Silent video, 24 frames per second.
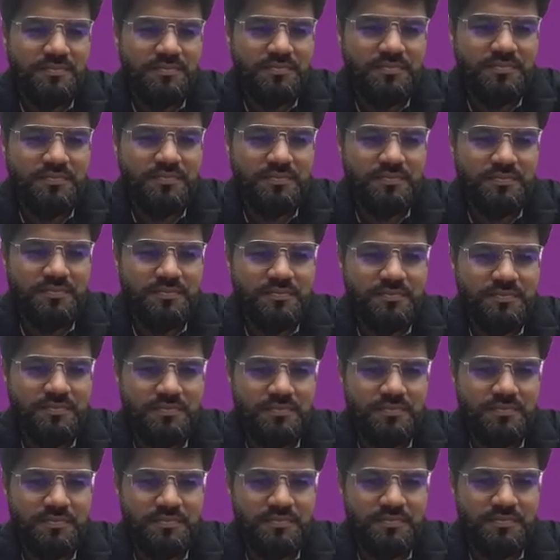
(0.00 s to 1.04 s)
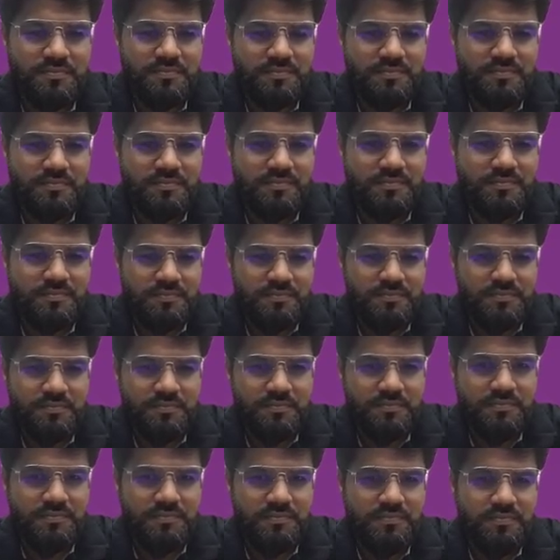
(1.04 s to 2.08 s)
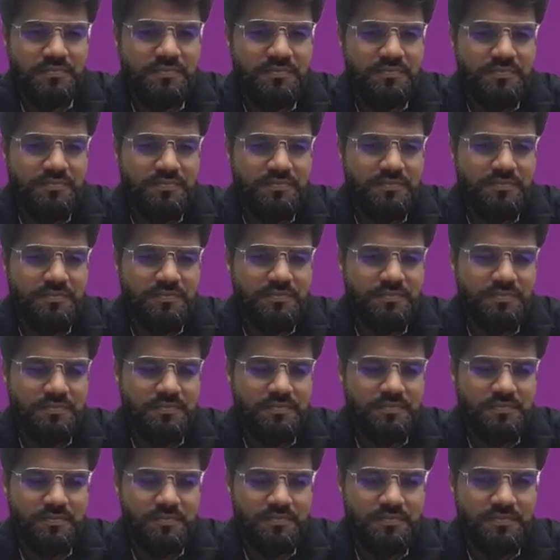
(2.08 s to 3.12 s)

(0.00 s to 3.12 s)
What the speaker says: The person shown says nothing.